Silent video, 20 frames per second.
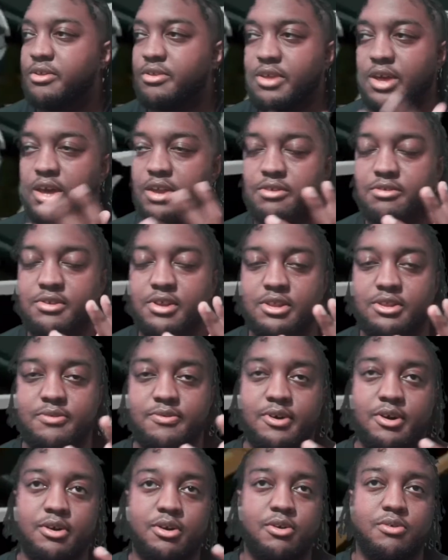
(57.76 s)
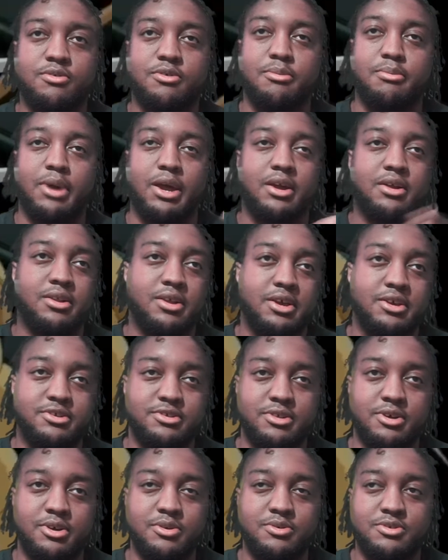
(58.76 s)
Saddest death of all goes to
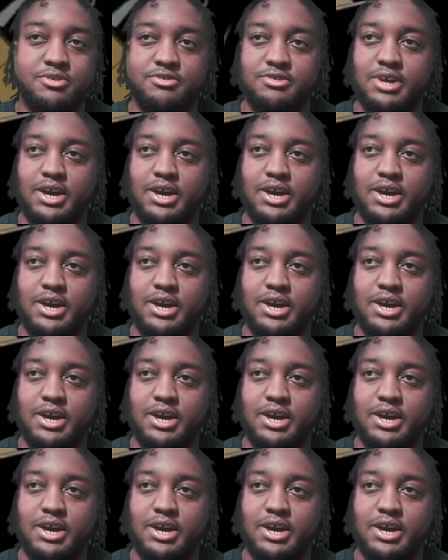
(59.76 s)
Michelangelo, who just